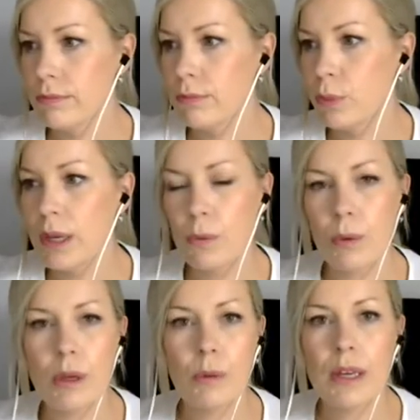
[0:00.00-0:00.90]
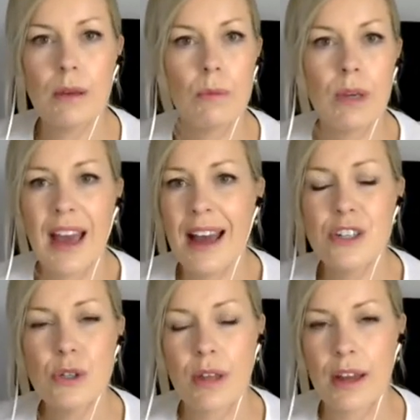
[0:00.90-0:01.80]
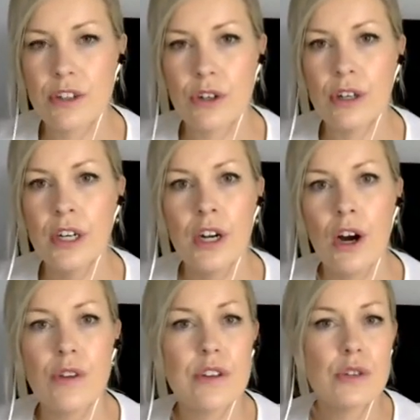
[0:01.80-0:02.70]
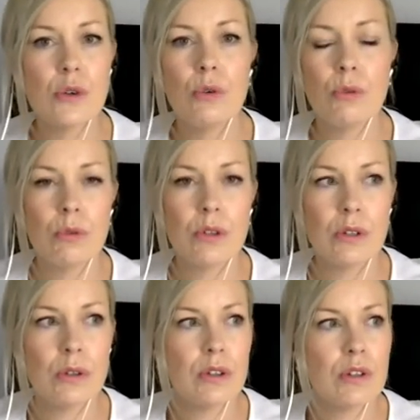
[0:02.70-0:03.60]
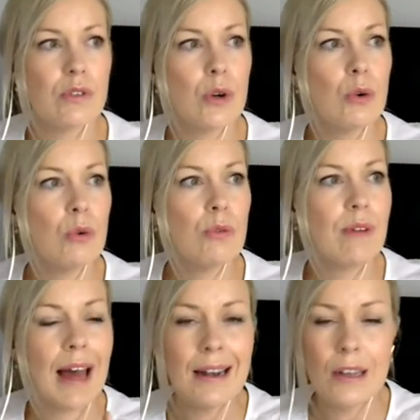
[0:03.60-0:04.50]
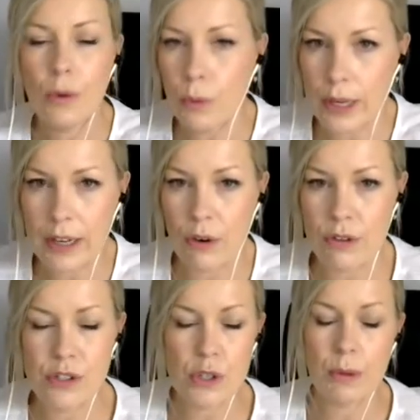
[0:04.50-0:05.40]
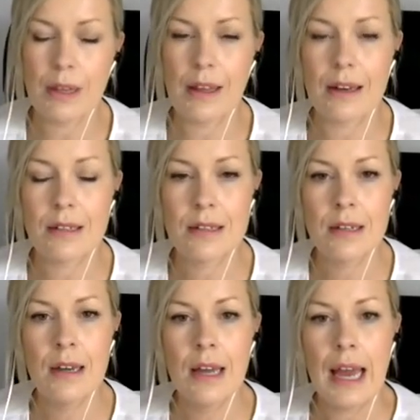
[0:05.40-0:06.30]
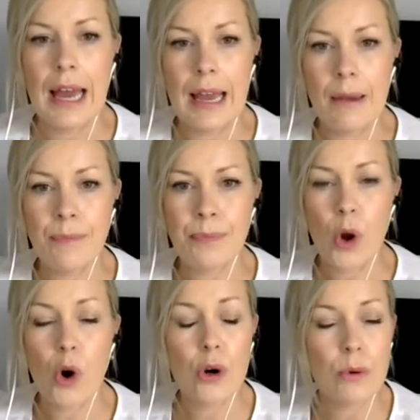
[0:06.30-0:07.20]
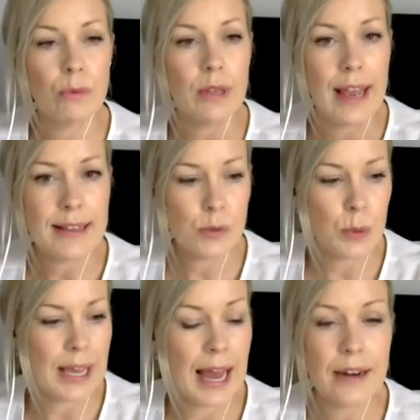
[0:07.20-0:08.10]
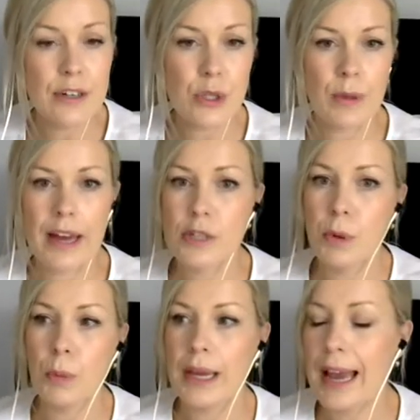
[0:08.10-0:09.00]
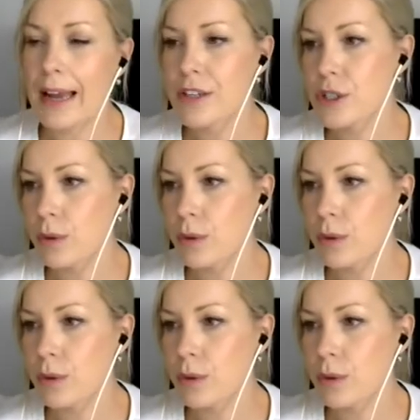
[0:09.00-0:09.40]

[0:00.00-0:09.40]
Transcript: we, we, we, we can't do that or or there's no there's no value in us doing that um, or yes we can do that but we can't do